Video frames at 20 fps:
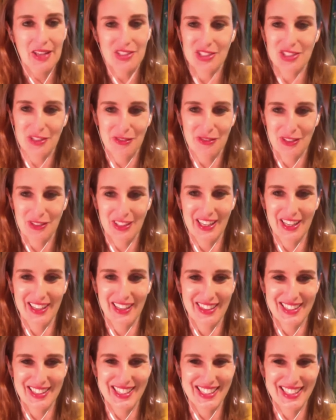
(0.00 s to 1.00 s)
differently
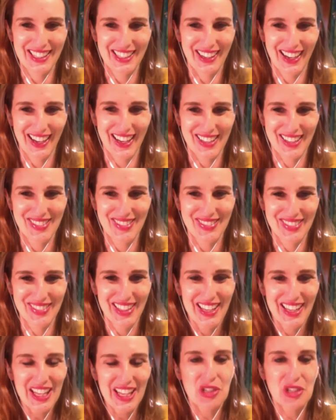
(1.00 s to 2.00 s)
this time.
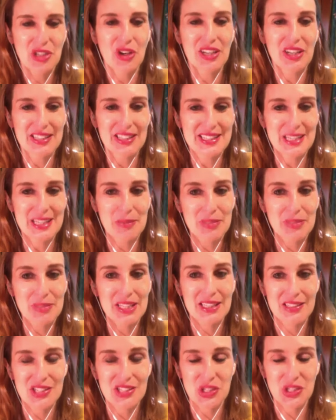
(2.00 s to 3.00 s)
Yeah. not
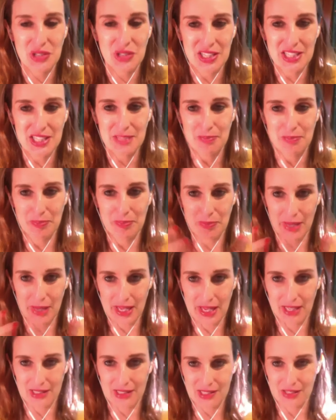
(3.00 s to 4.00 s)
accepting stress
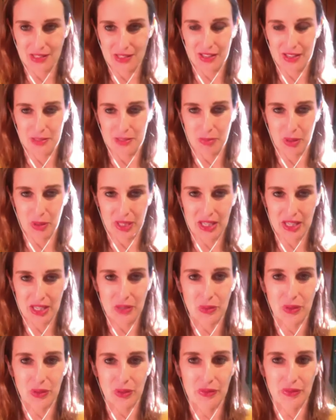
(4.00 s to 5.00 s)
being inside the body
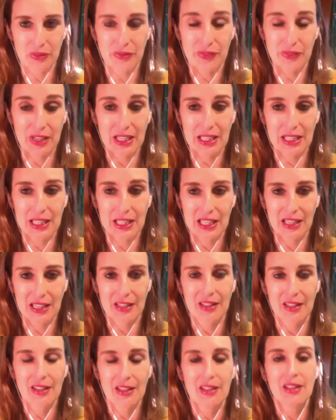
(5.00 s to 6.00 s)
or
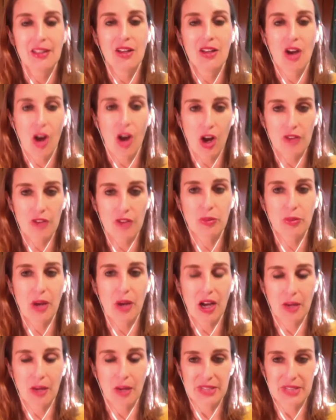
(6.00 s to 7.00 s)
feeling
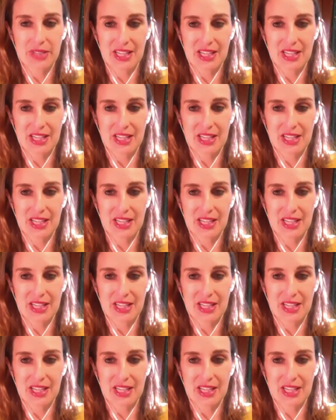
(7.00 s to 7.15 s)
overwhelmed as